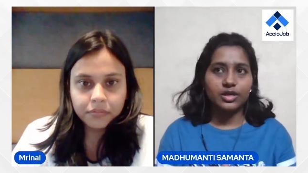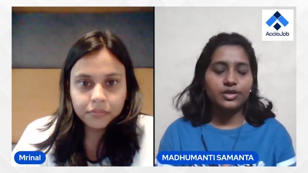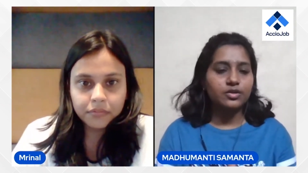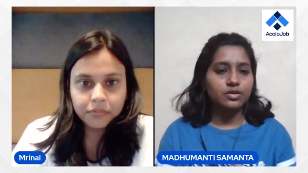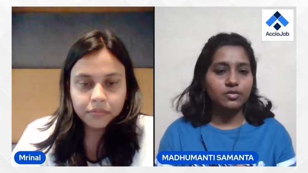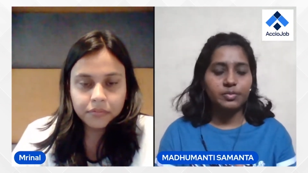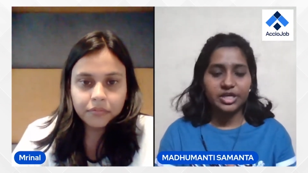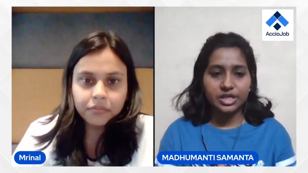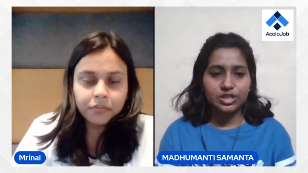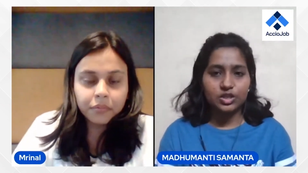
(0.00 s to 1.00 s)
Speaker 1: in
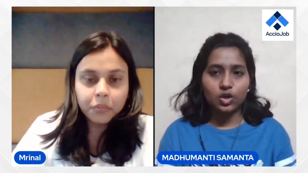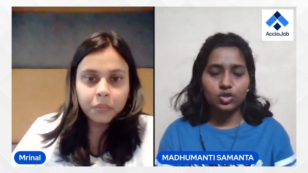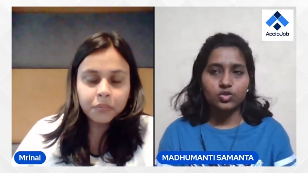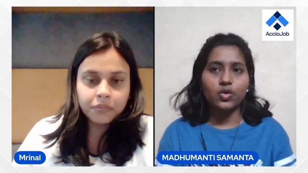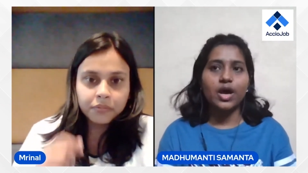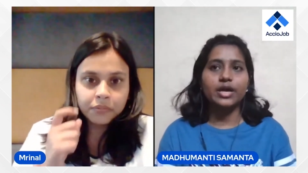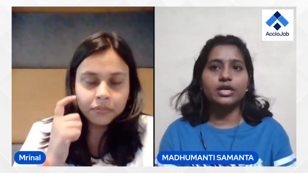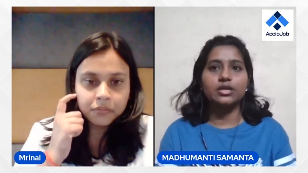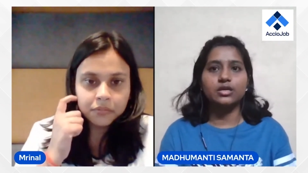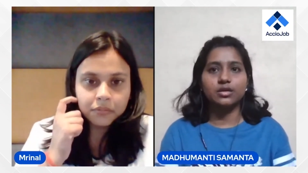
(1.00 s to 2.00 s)
B.Sc also
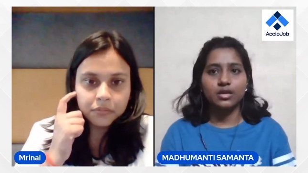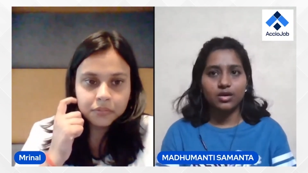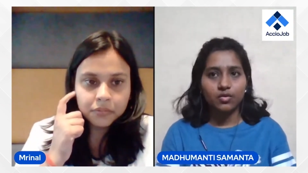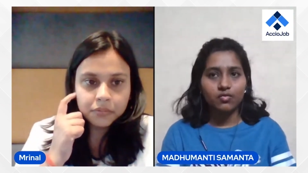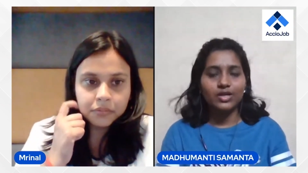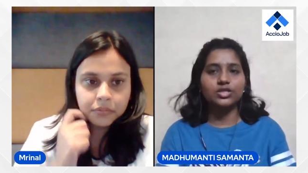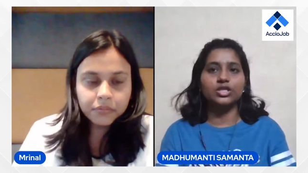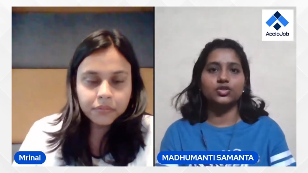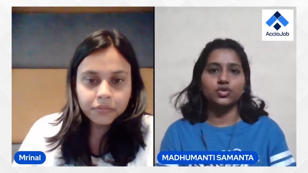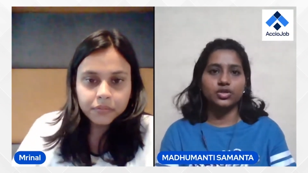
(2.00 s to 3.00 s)
I was
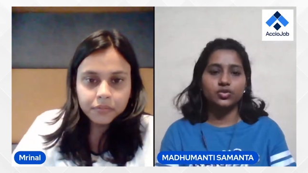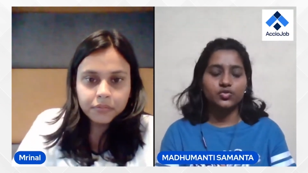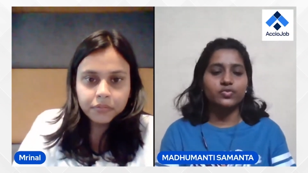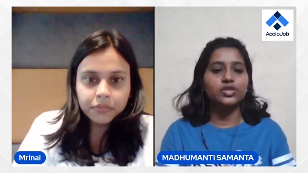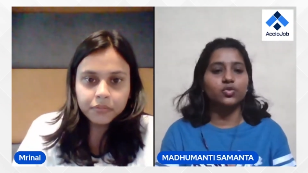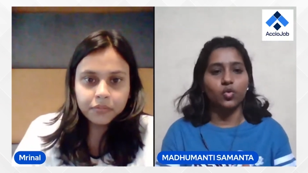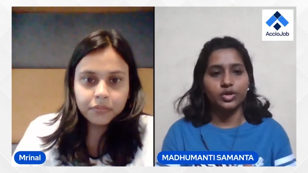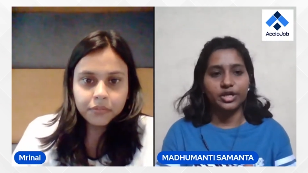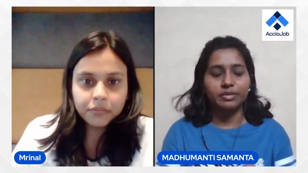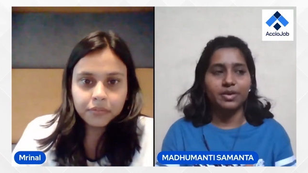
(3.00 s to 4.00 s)
introduced with
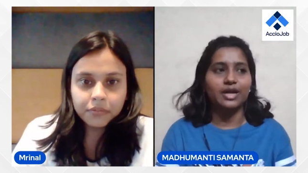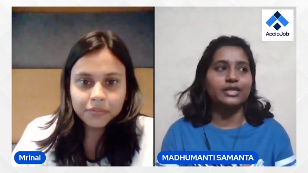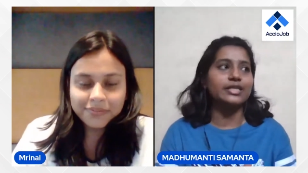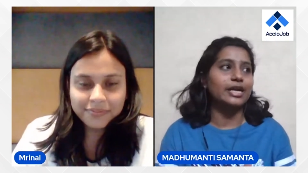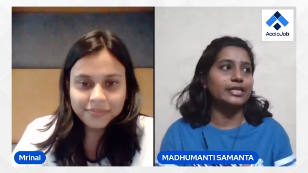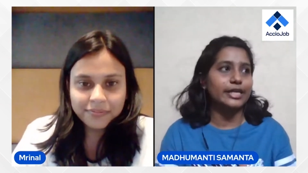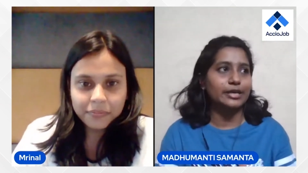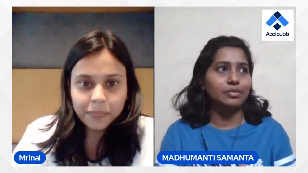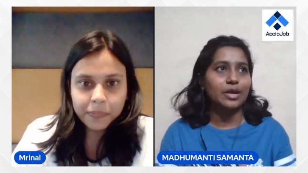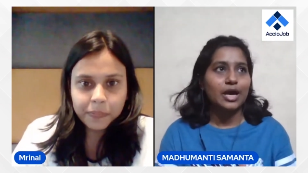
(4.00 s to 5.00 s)
coding part. That
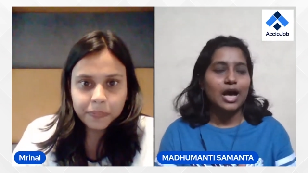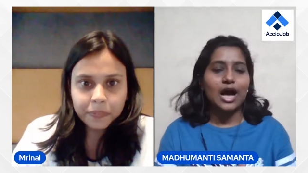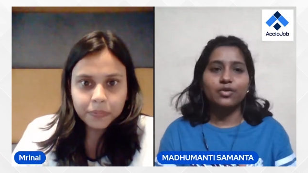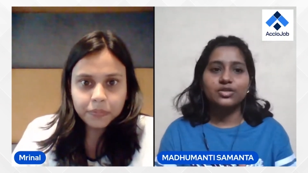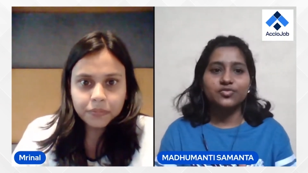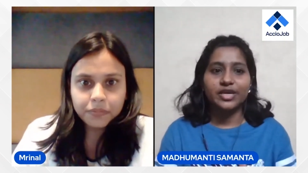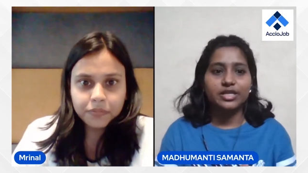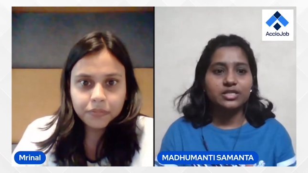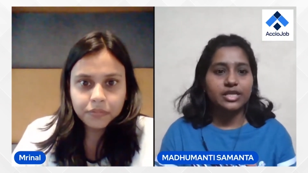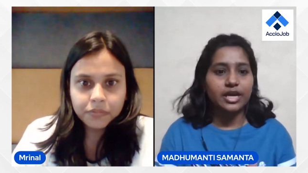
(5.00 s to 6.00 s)
time I was
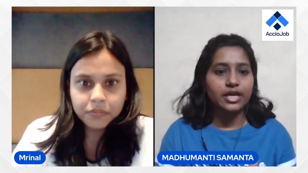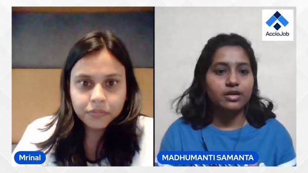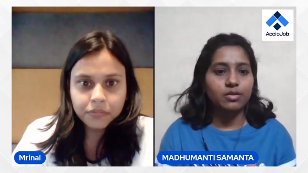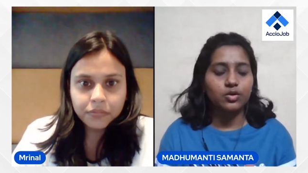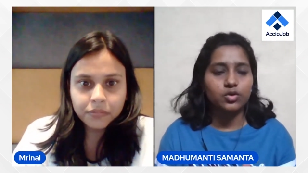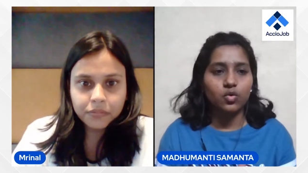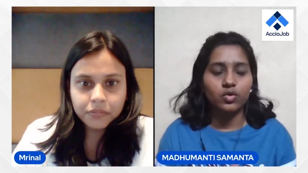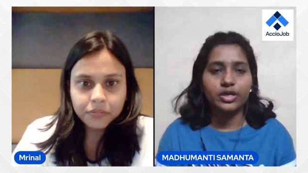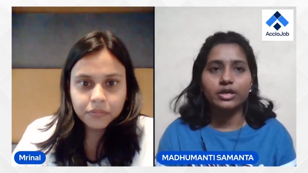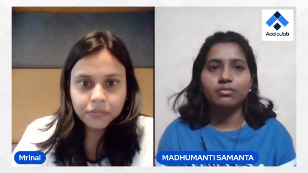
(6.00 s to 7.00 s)
very scared about
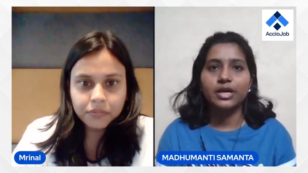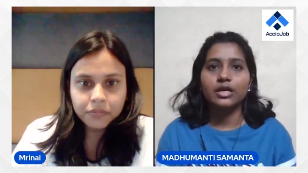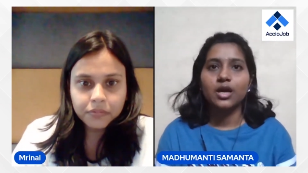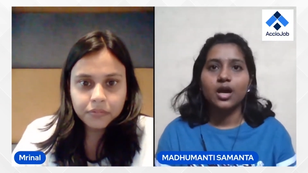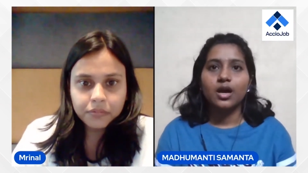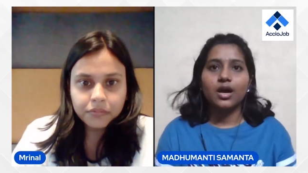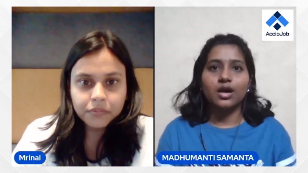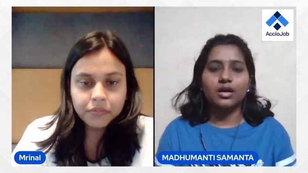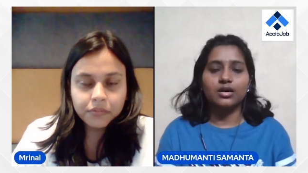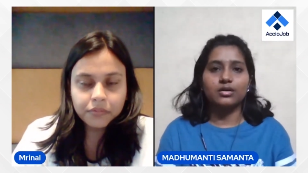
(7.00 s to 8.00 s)
coding, but
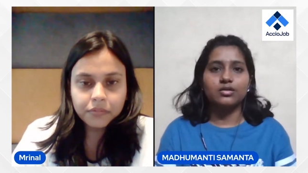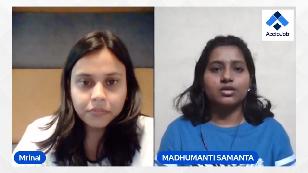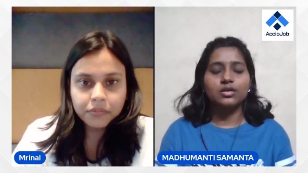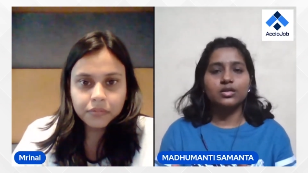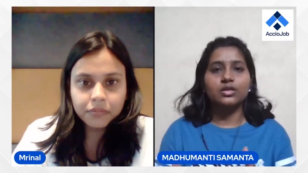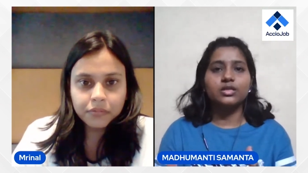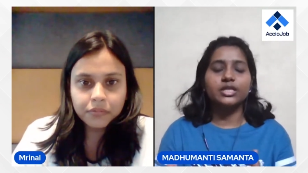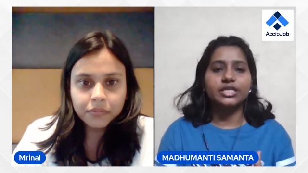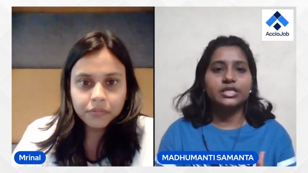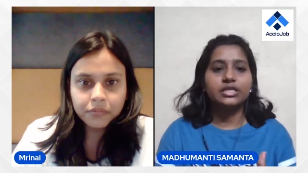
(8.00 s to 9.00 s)

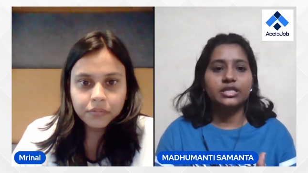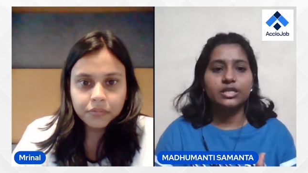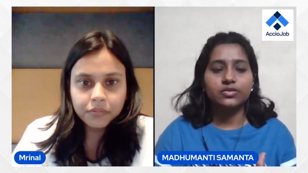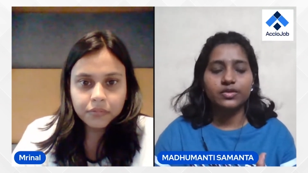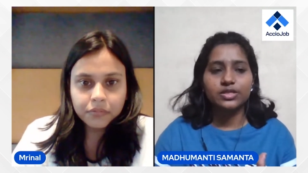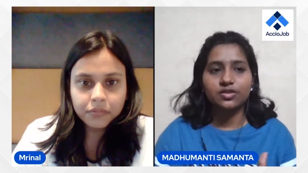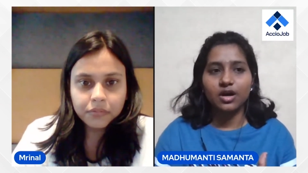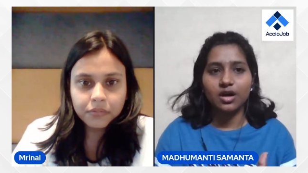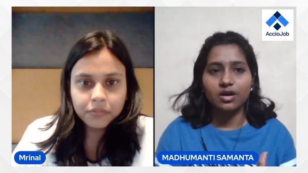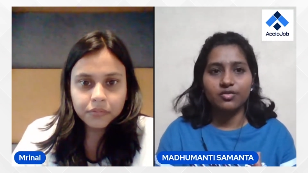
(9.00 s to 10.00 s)
it was
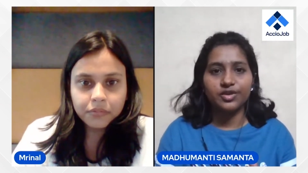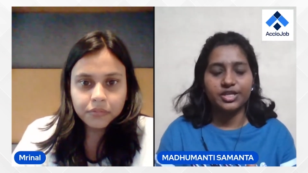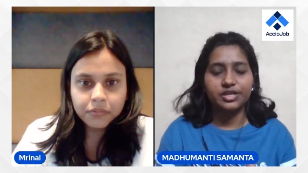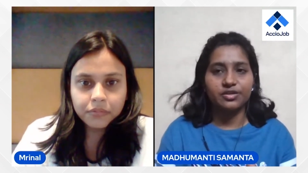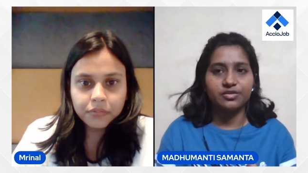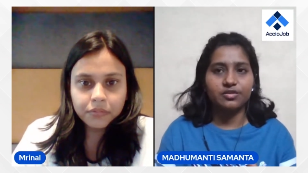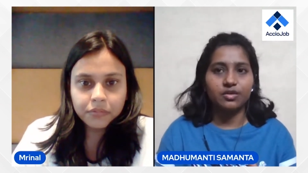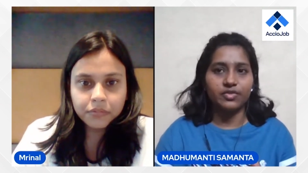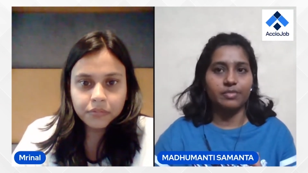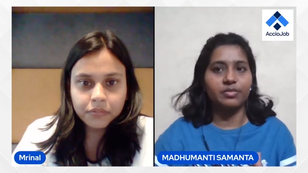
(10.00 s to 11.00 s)
very
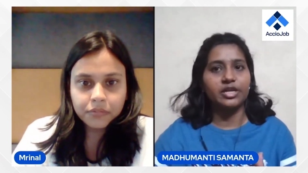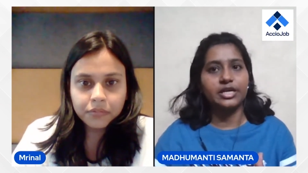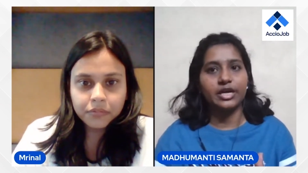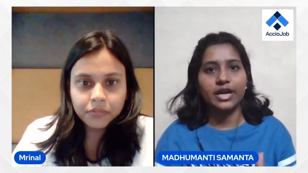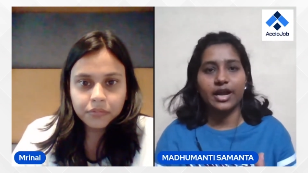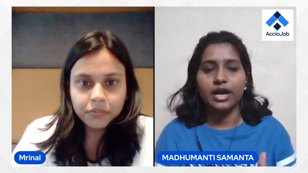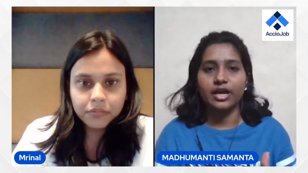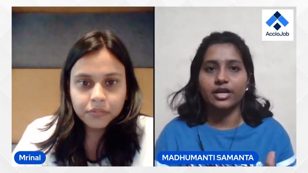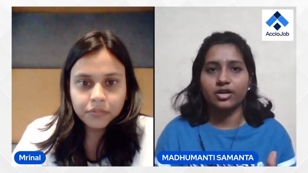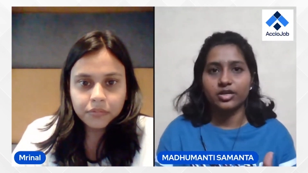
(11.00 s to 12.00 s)
familiar and
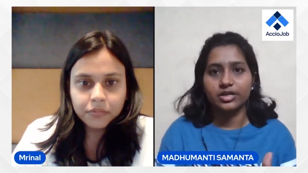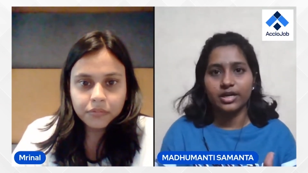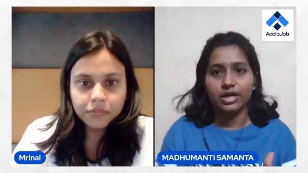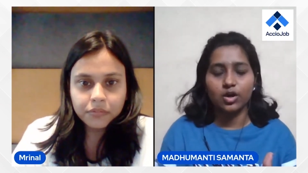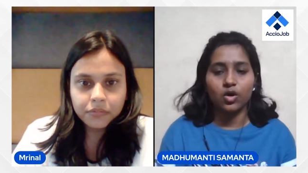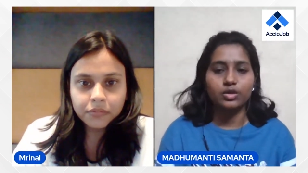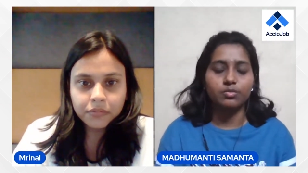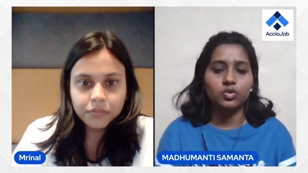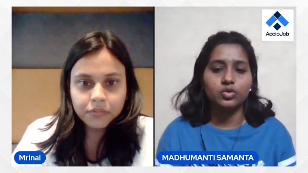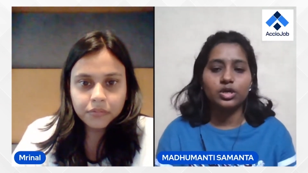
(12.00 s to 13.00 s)
I learned a lot
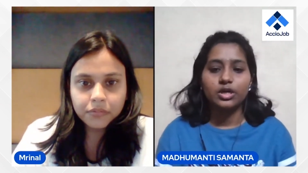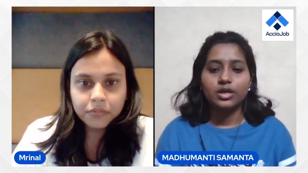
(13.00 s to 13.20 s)
more